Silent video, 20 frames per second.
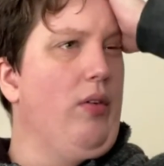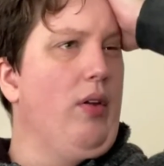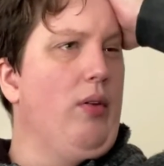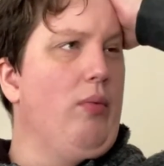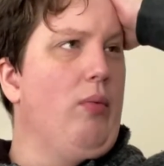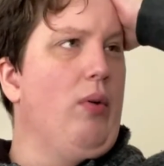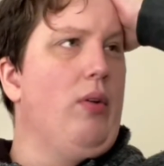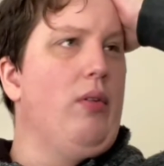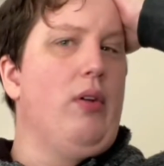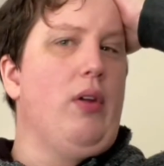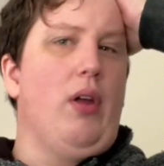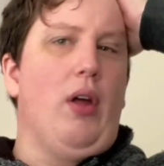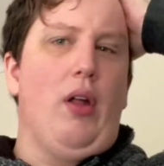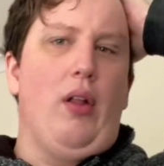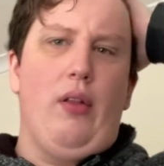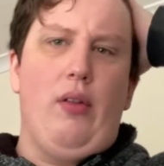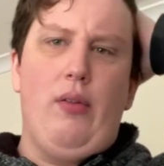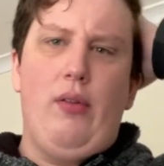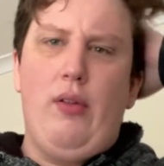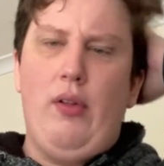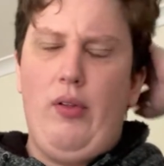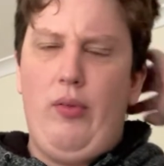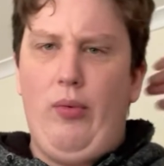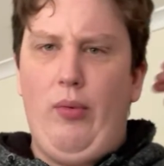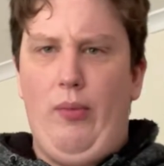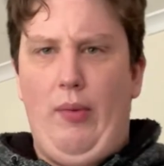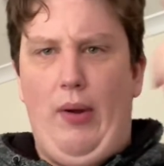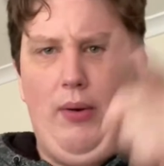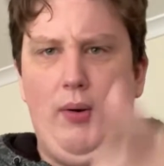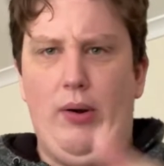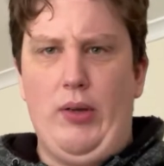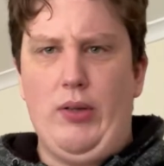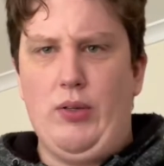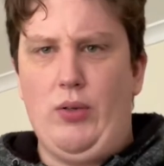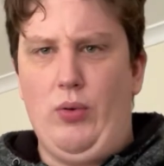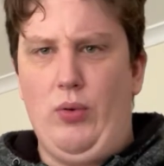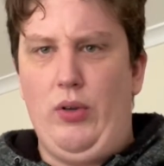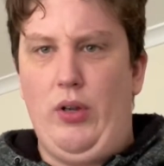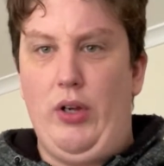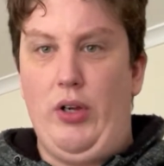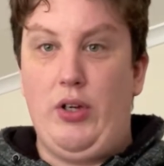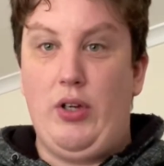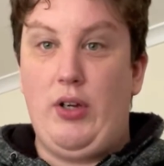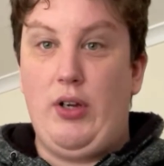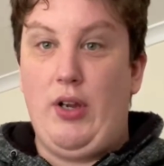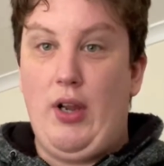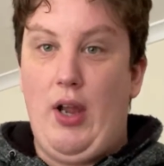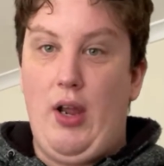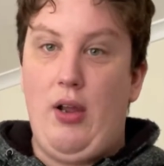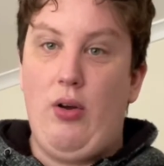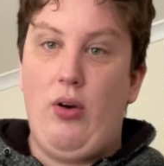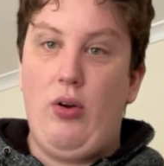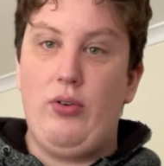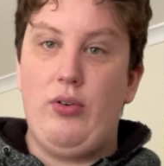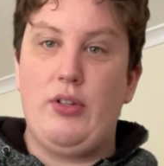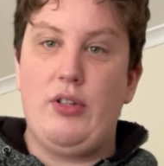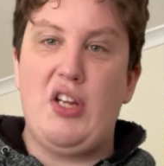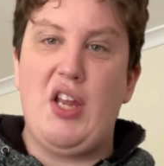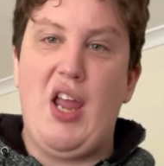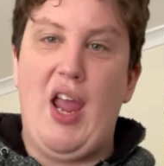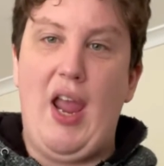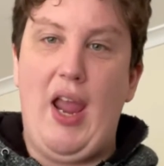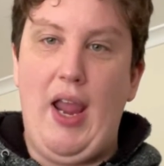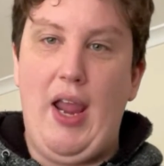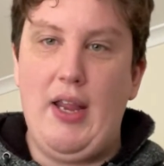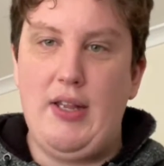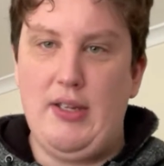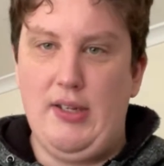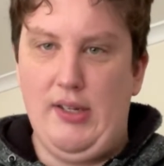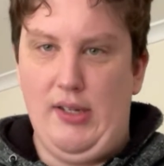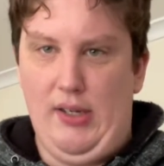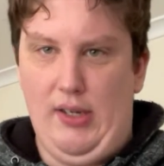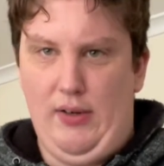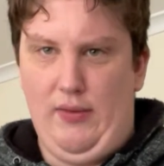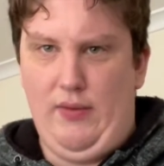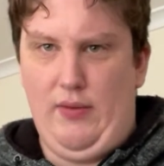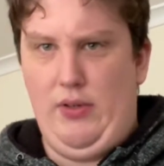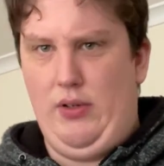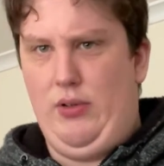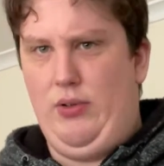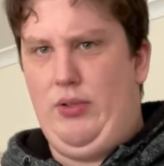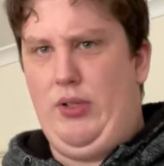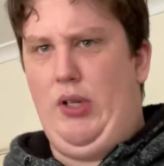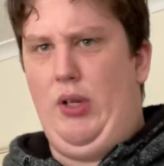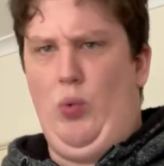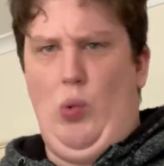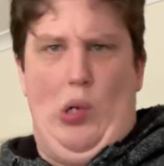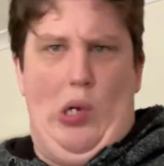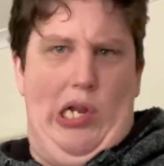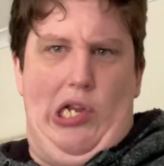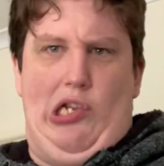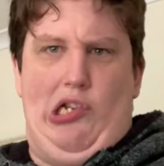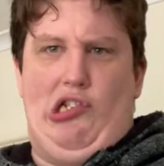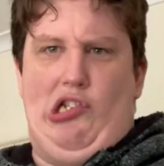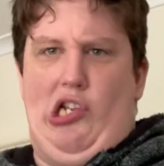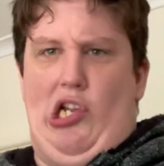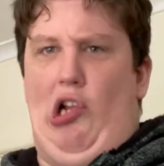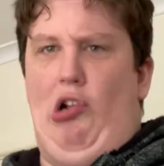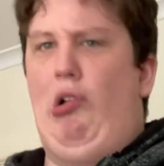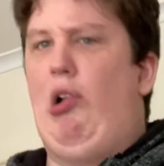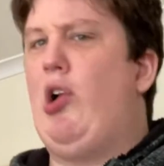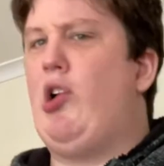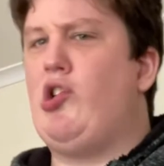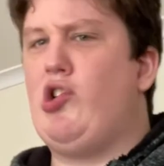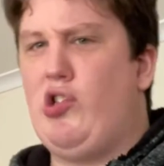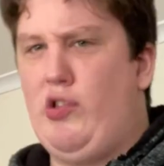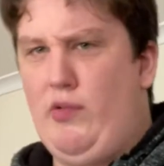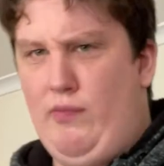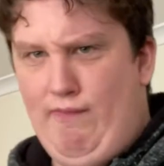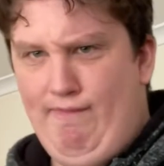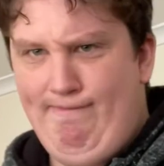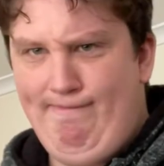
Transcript: Is that what? Yeah, that's what Americans call it. A cotton candy, if you're using Queen's English.